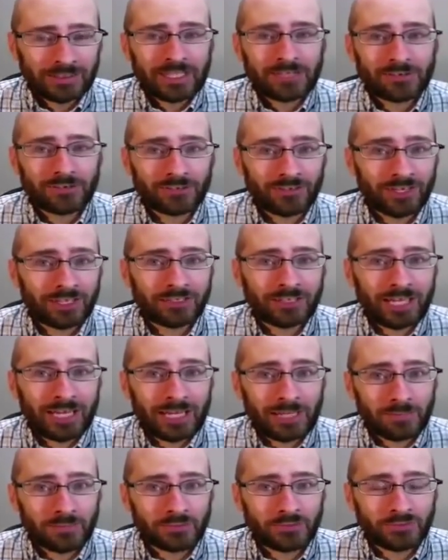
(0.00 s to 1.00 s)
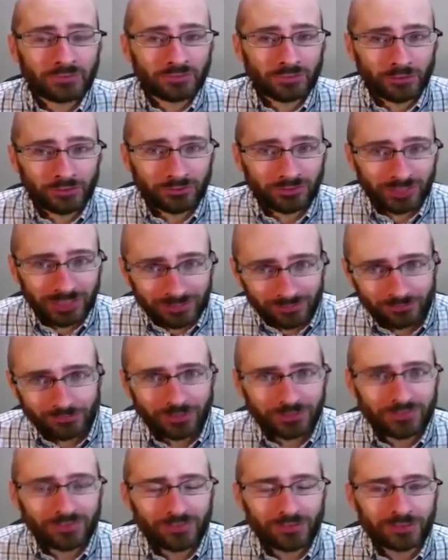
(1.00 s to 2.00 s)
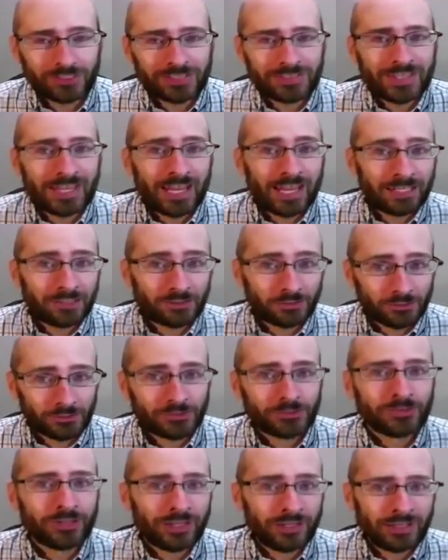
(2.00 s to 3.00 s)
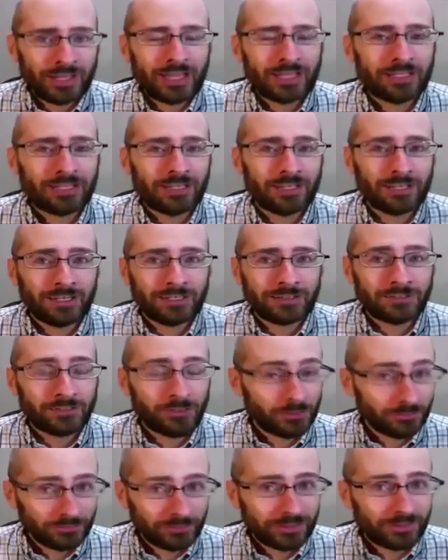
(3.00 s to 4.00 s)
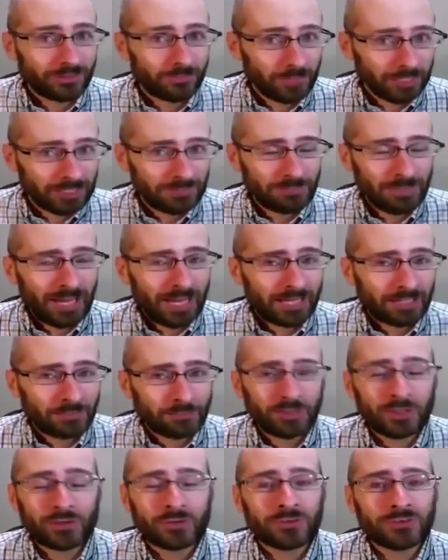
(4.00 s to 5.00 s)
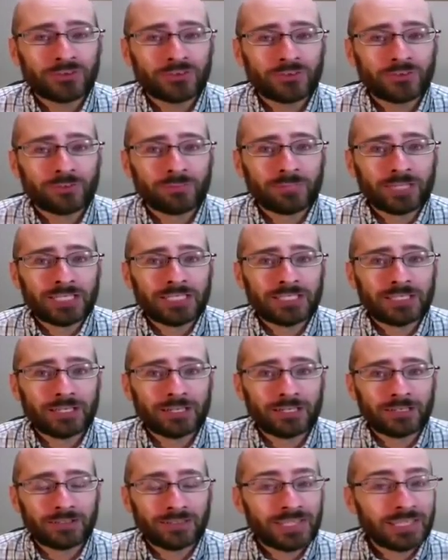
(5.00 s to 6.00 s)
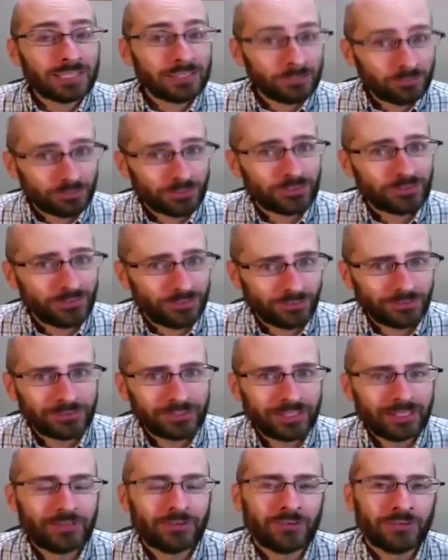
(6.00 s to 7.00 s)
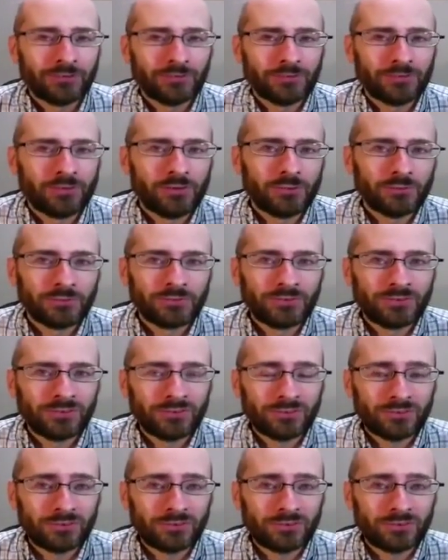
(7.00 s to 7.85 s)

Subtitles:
they are then able to charge interest on it and earn that not only the money back, but also the money, the interest on those loans.